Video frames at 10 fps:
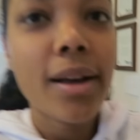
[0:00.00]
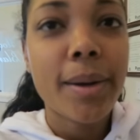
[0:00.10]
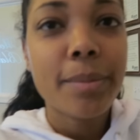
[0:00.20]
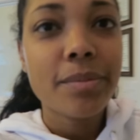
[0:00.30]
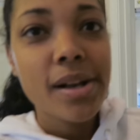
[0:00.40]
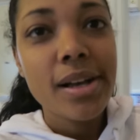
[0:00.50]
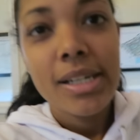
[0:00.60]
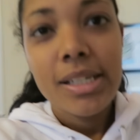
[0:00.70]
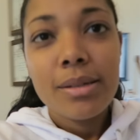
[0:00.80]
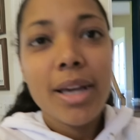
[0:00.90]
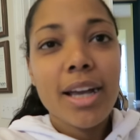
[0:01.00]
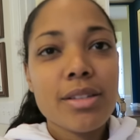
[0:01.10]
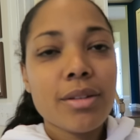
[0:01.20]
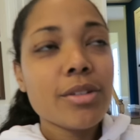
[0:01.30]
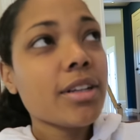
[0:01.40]
But yeah,
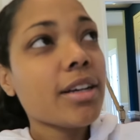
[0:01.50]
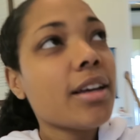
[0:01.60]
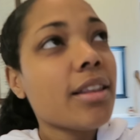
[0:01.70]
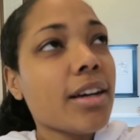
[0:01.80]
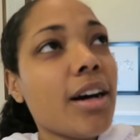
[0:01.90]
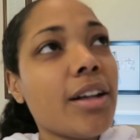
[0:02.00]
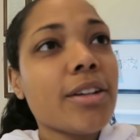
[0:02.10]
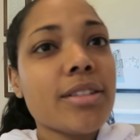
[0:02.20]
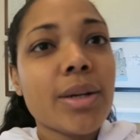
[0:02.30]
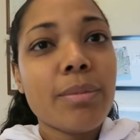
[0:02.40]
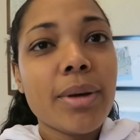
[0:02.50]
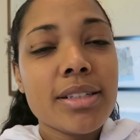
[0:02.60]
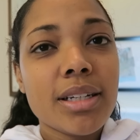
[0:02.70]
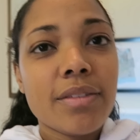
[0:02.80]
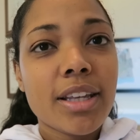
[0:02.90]
so those are the colors that we
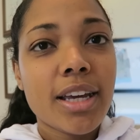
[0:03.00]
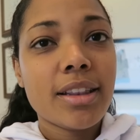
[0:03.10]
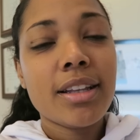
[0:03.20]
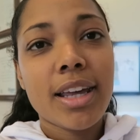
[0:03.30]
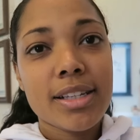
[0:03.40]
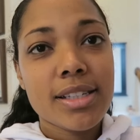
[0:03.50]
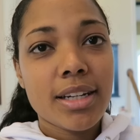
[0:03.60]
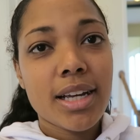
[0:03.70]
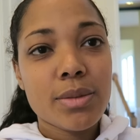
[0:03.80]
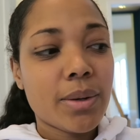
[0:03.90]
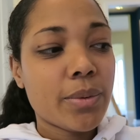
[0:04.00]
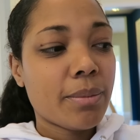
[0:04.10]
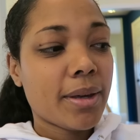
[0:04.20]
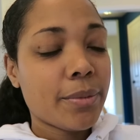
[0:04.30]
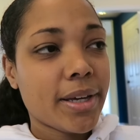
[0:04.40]
picked and everything. And then, like I said, next week we
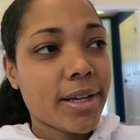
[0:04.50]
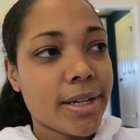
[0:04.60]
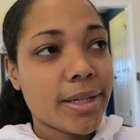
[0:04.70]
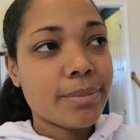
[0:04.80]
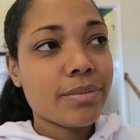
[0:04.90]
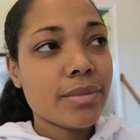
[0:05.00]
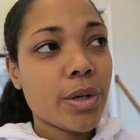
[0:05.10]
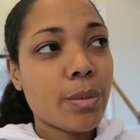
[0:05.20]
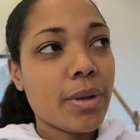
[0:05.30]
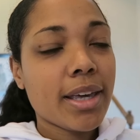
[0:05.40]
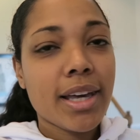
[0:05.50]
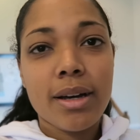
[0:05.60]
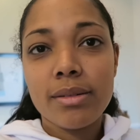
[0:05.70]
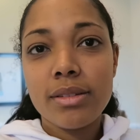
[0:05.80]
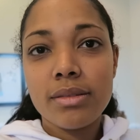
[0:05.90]
go pick
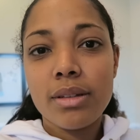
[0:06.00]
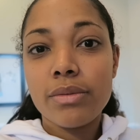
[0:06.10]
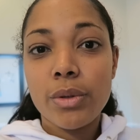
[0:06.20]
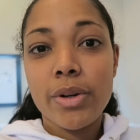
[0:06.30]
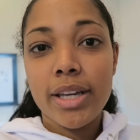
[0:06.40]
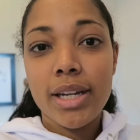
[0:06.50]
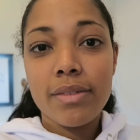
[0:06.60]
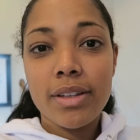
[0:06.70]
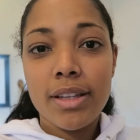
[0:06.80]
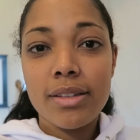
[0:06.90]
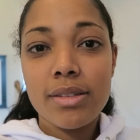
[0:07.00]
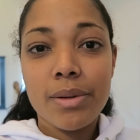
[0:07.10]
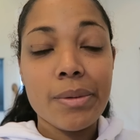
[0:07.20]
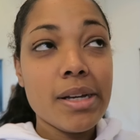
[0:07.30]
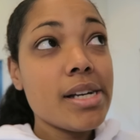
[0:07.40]
out the flooring and everything.
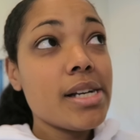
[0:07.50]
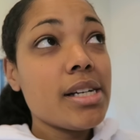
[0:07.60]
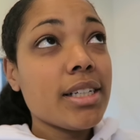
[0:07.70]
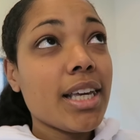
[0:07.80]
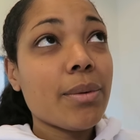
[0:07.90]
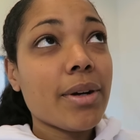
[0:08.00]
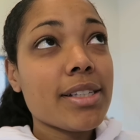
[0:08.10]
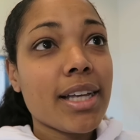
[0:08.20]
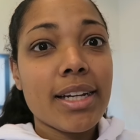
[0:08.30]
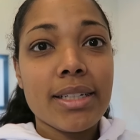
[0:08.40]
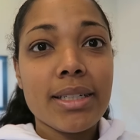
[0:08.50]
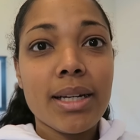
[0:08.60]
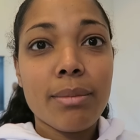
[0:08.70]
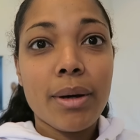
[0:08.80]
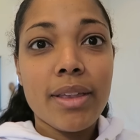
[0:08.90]
So yeah, we're excited
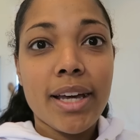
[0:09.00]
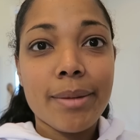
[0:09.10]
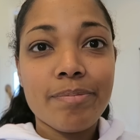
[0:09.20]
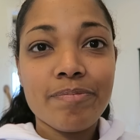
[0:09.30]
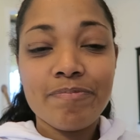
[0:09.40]
about that.